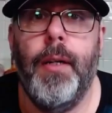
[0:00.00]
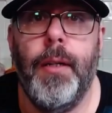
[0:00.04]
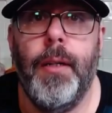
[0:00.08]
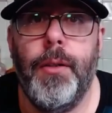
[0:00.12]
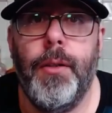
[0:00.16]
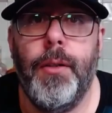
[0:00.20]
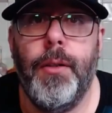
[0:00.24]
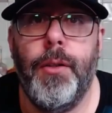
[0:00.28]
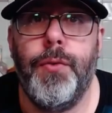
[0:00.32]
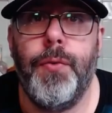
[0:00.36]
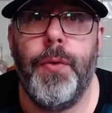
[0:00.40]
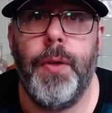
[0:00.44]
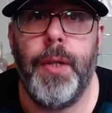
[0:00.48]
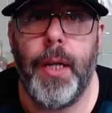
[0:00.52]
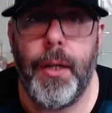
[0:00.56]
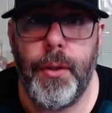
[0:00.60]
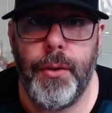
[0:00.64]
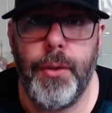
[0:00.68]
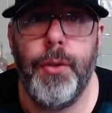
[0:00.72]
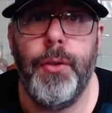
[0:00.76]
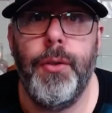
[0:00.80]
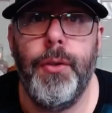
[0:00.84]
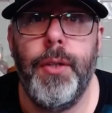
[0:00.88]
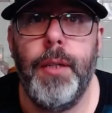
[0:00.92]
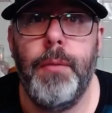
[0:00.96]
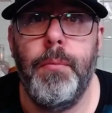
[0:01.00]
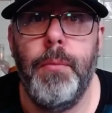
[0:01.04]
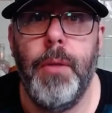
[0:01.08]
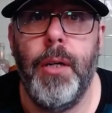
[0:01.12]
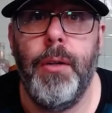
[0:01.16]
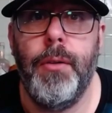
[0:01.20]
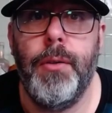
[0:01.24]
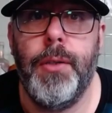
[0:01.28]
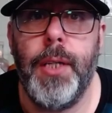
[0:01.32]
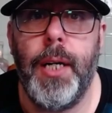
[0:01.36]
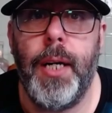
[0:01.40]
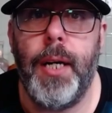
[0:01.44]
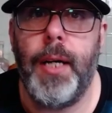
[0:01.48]
Just for those who did
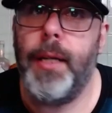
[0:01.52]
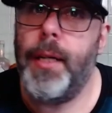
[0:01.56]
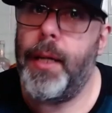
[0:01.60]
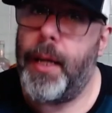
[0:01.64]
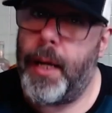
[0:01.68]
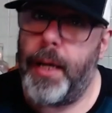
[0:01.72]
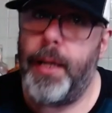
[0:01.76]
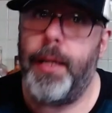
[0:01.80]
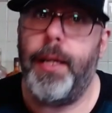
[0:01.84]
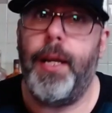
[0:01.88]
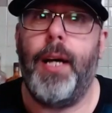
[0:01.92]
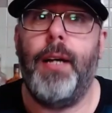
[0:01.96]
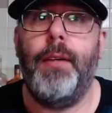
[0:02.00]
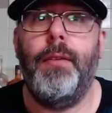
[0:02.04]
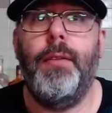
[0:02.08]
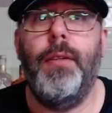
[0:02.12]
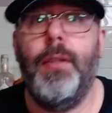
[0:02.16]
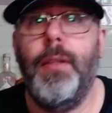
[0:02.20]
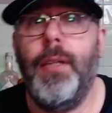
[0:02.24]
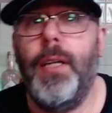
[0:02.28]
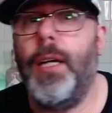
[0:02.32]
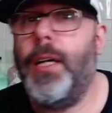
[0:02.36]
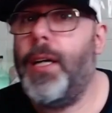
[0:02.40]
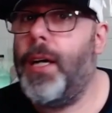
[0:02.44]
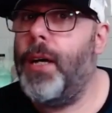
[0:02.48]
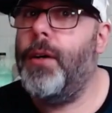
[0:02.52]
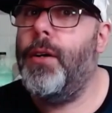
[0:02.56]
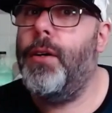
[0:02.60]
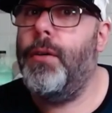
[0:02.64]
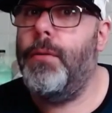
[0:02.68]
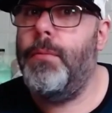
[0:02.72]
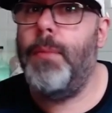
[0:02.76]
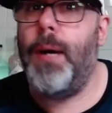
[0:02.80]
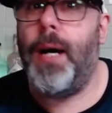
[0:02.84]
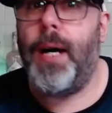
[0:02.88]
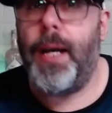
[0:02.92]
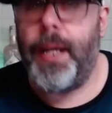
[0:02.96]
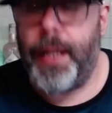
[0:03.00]
mute it, uh, you know, you can come back